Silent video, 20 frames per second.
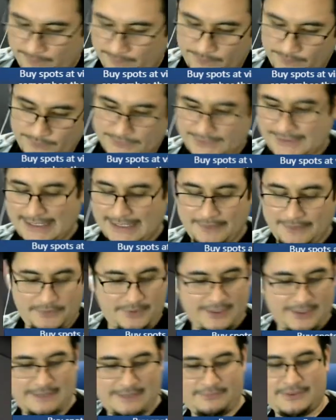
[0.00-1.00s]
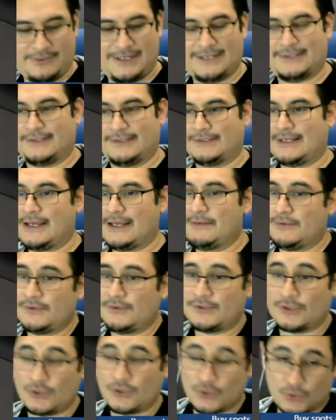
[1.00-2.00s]
Top three get prizes. I'm using
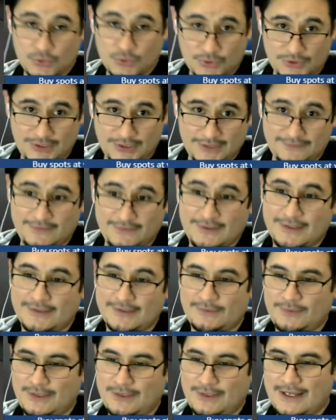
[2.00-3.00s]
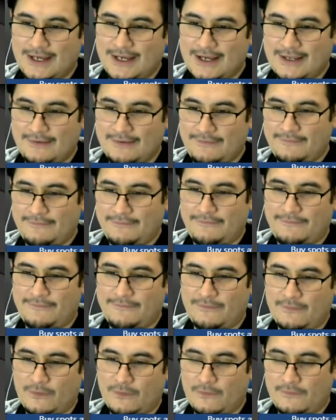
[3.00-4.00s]
Google Sheets for this. We got
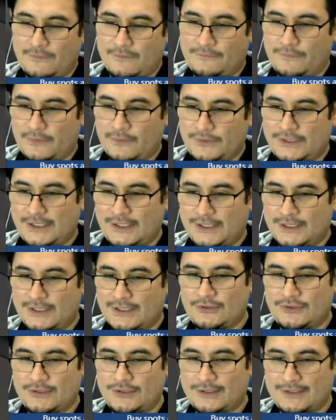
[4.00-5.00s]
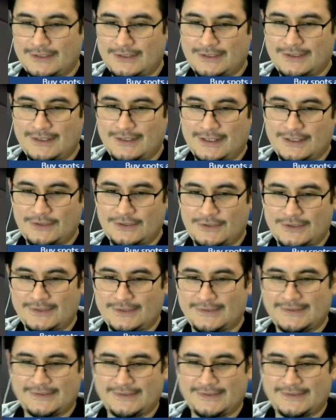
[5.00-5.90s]
over 1,400 entries.